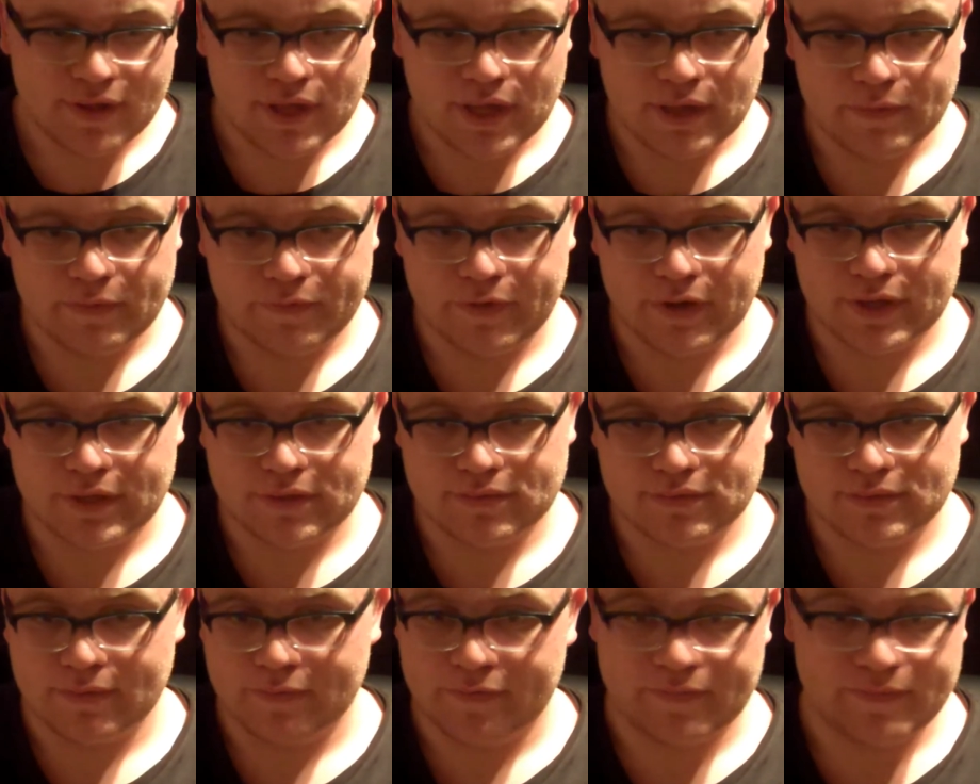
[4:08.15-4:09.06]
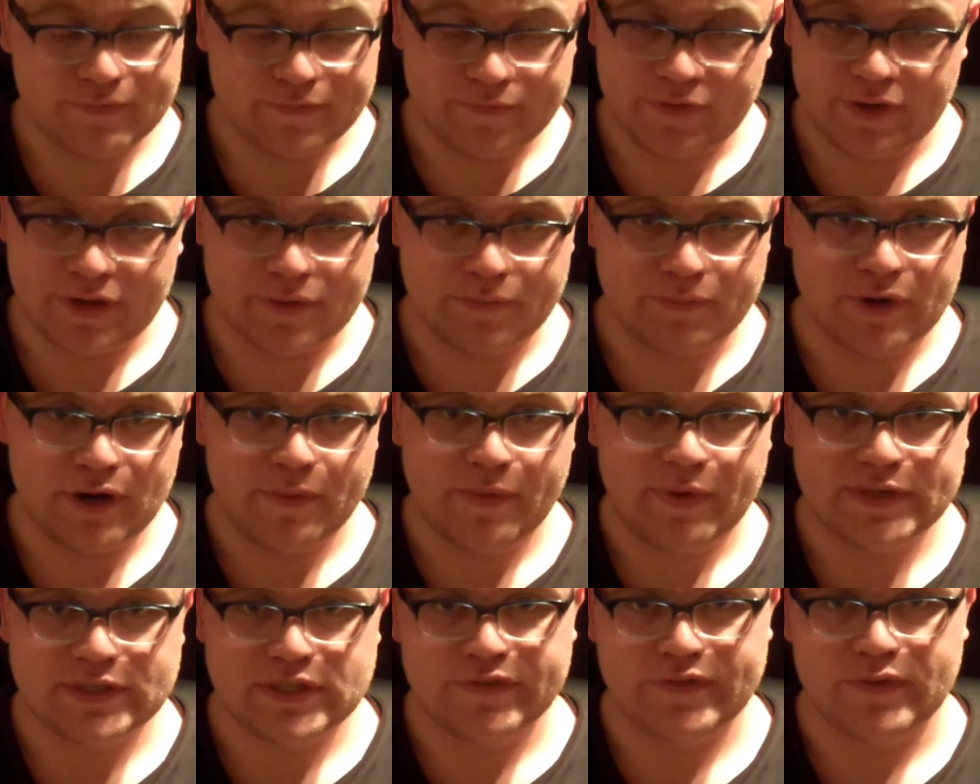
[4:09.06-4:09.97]
I'm, fuck, I'm fucking proud of
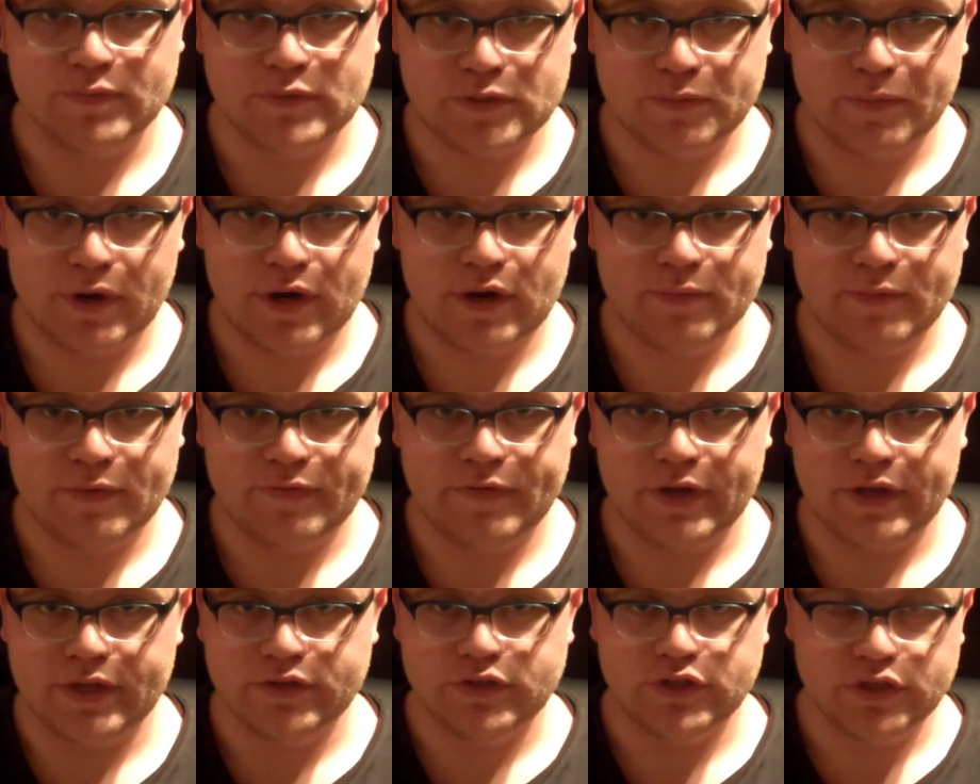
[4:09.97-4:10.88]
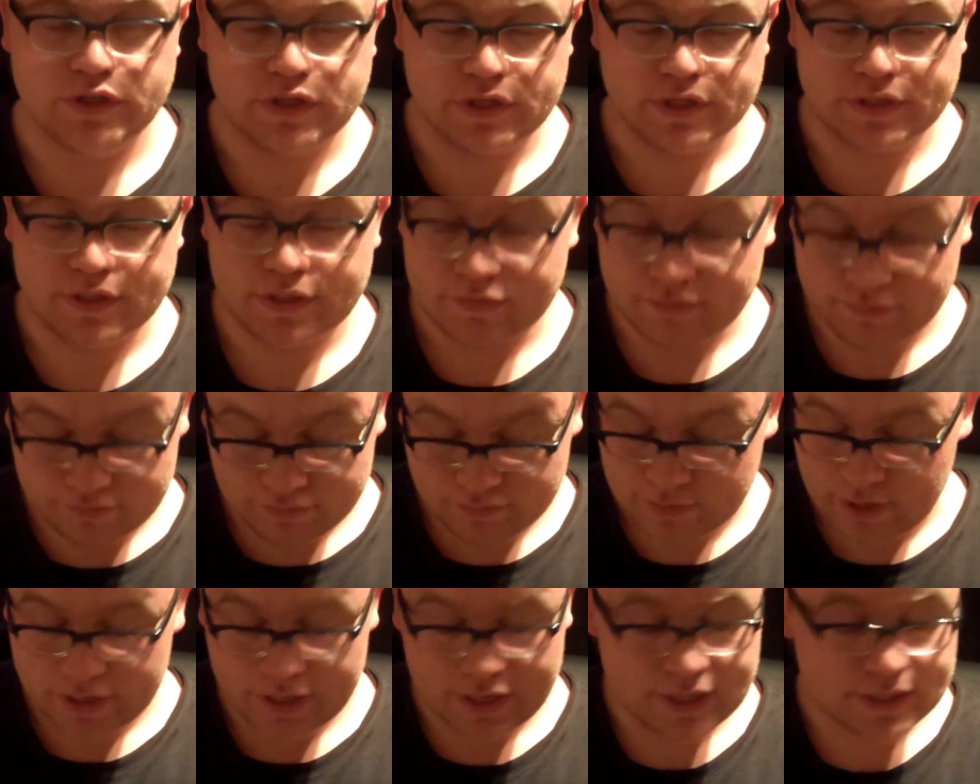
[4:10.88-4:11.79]
myself. I'm smart. I'm a fucking genius,
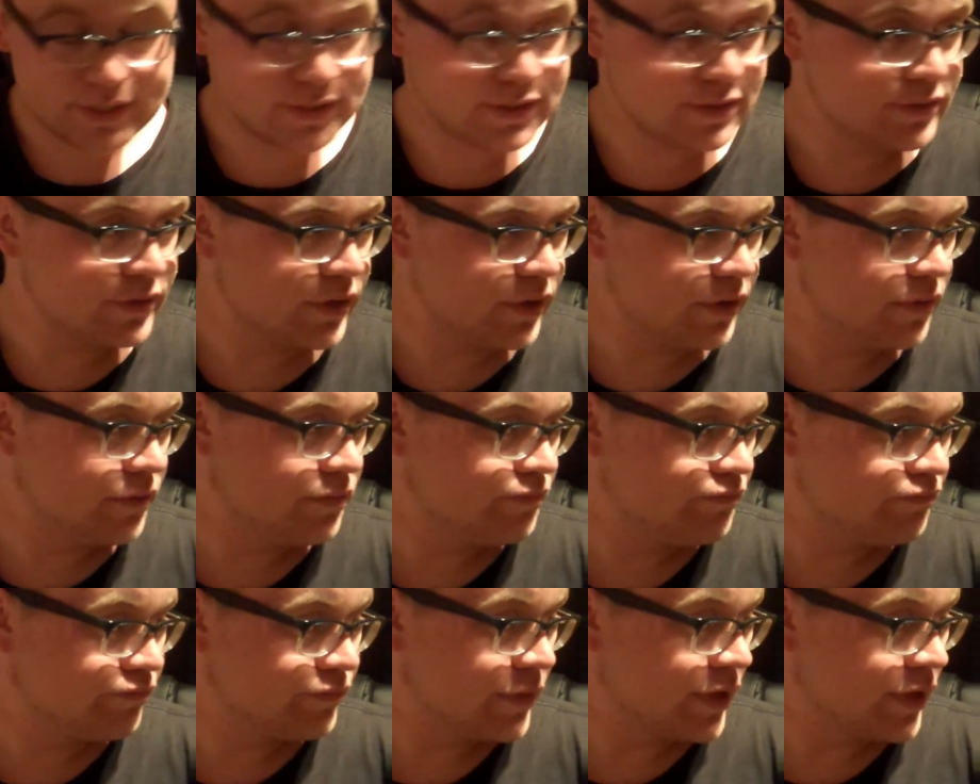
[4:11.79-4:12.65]
I guess. So,